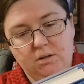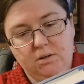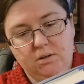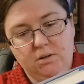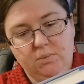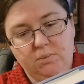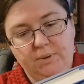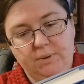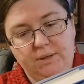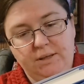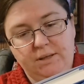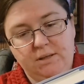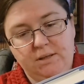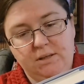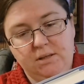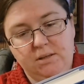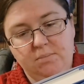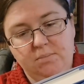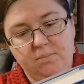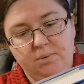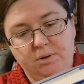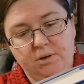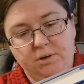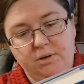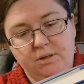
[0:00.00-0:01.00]
Twins
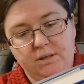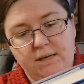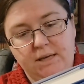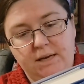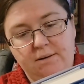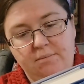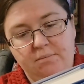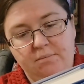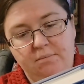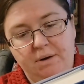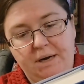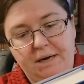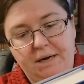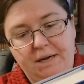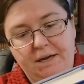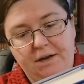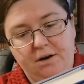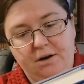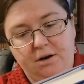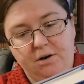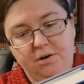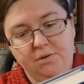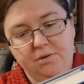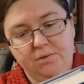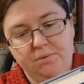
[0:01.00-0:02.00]
Bert and Betty
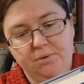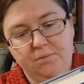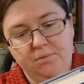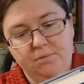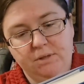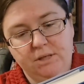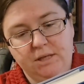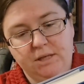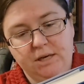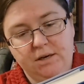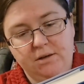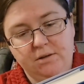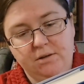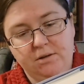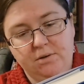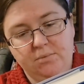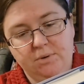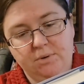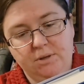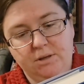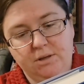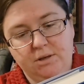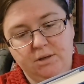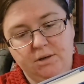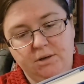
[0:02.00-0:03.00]
are thrown together
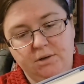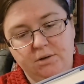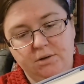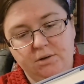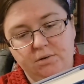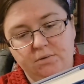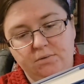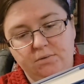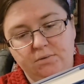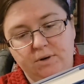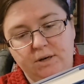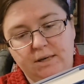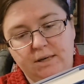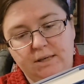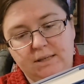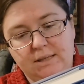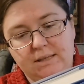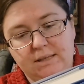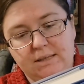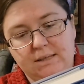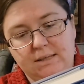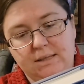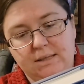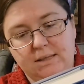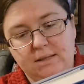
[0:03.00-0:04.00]
with their new friend
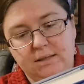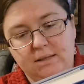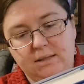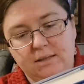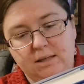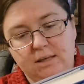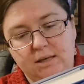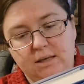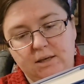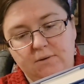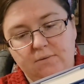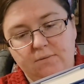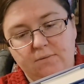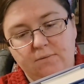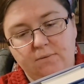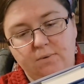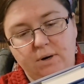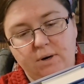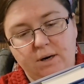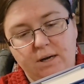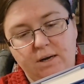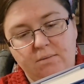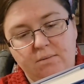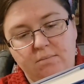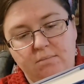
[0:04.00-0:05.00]
Cecily for
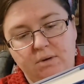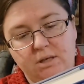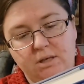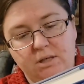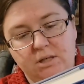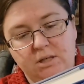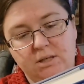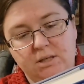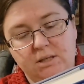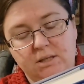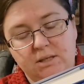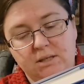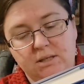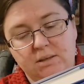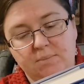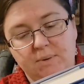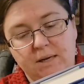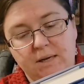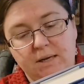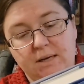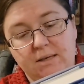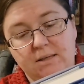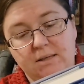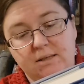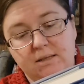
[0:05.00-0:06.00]
a
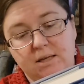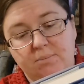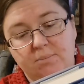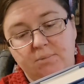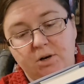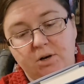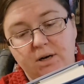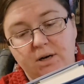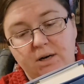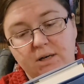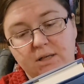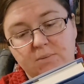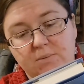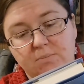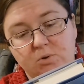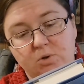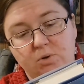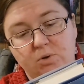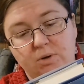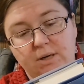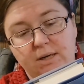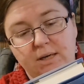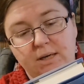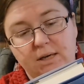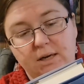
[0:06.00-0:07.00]
much-anticipated summer
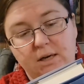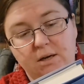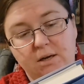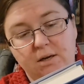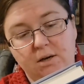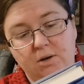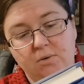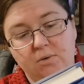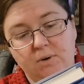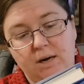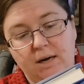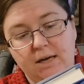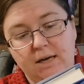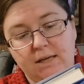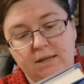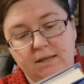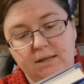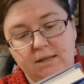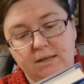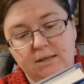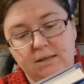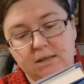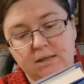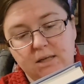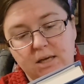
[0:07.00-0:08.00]
exploring an unknown
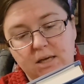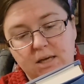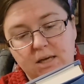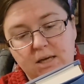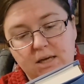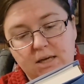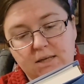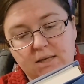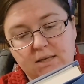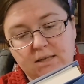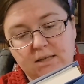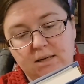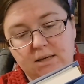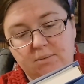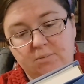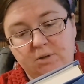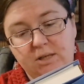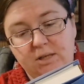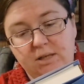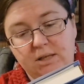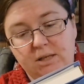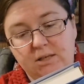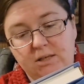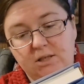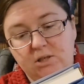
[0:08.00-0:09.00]
island.
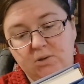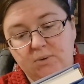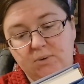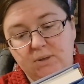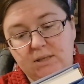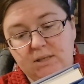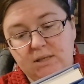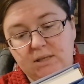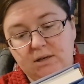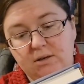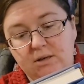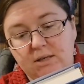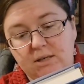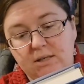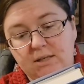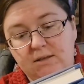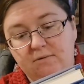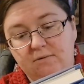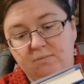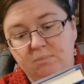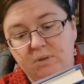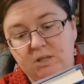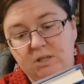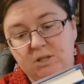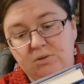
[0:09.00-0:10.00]
Stumbling into a series of
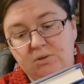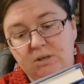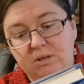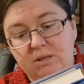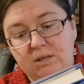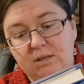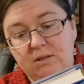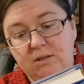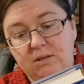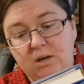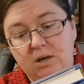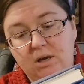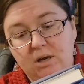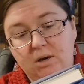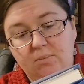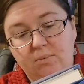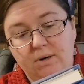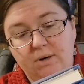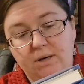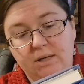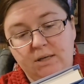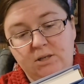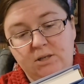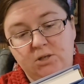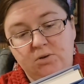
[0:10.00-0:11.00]
mysteries where
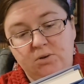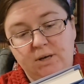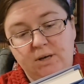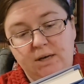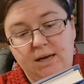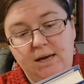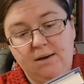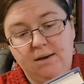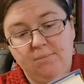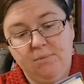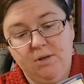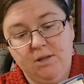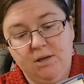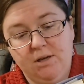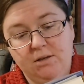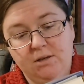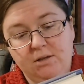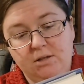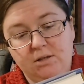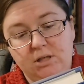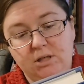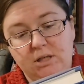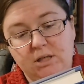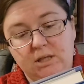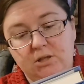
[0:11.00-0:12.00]
history and
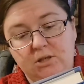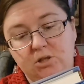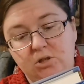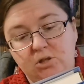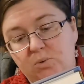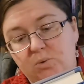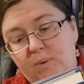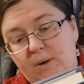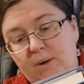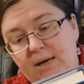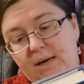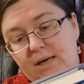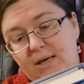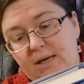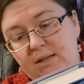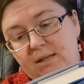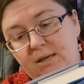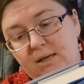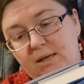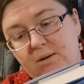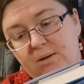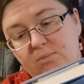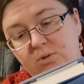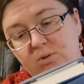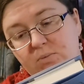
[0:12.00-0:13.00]
mythology intertwine, they
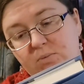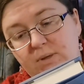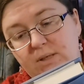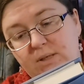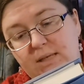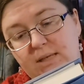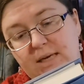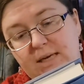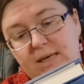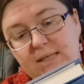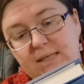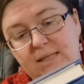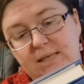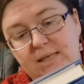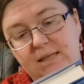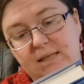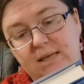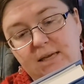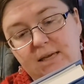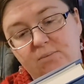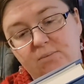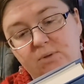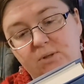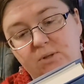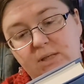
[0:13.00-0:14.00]
come to realize that
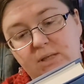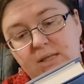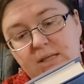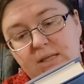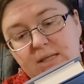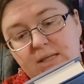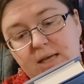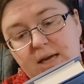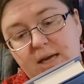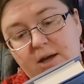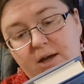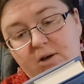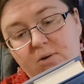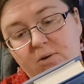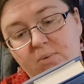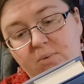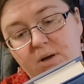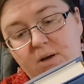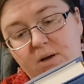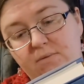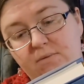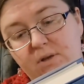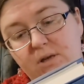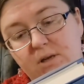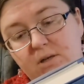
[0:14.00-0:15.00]
they will need the help
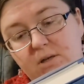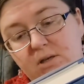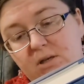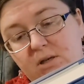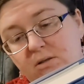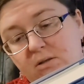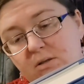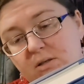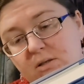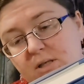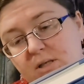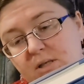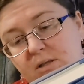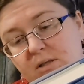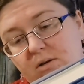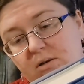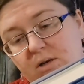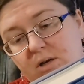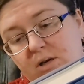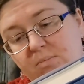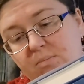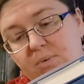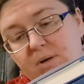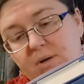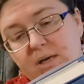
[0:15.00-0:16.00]
of the adults in their
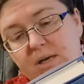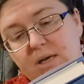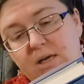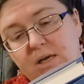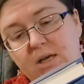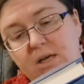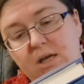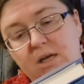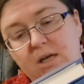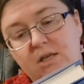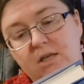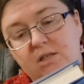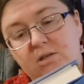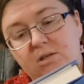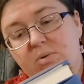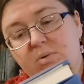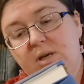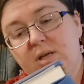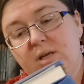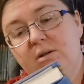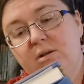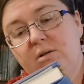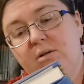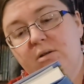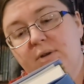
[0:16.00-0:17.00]
company to
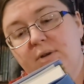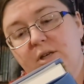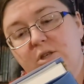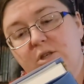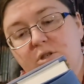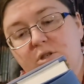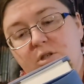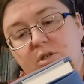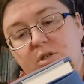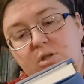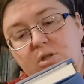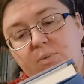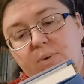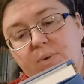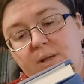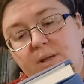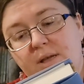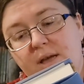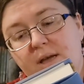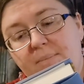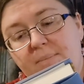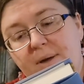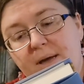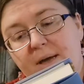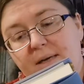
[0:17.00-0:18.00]
bring their adventure to a
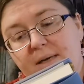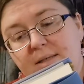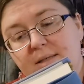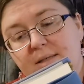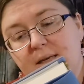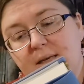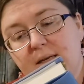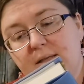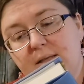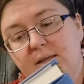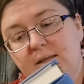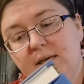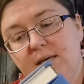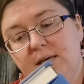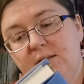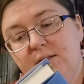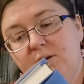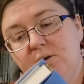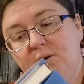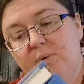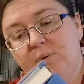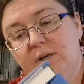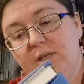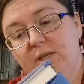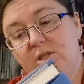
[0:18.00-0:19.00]
climax and lay their
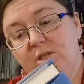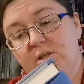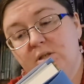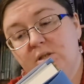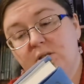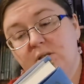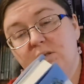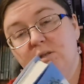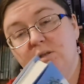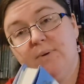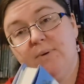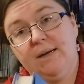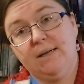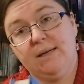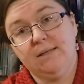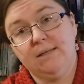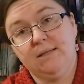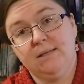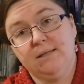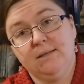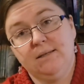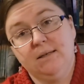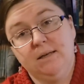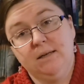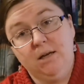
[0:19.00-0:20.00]
questions to
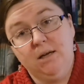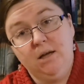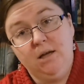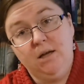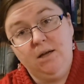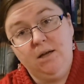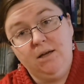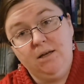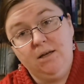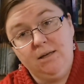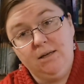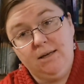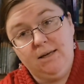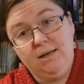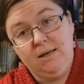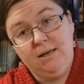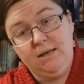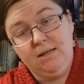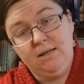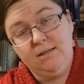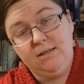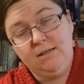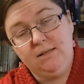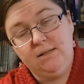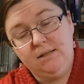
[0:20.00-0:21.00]
rest.
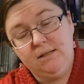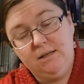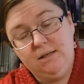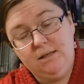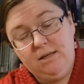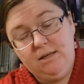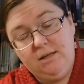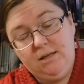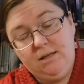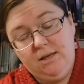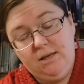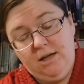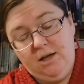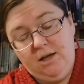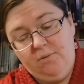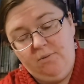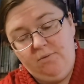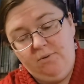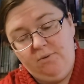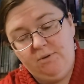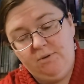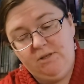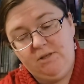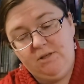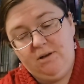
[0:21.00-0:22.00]
Kids, getting help
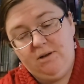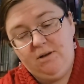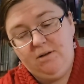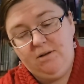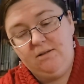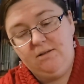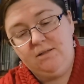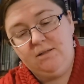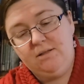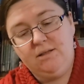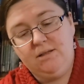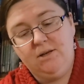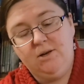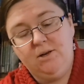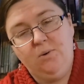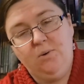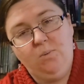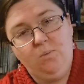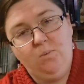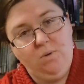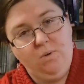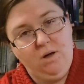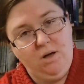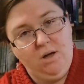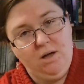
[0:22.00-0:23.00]
from adults?
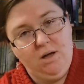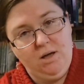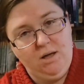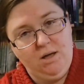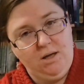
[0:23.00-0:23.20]
What?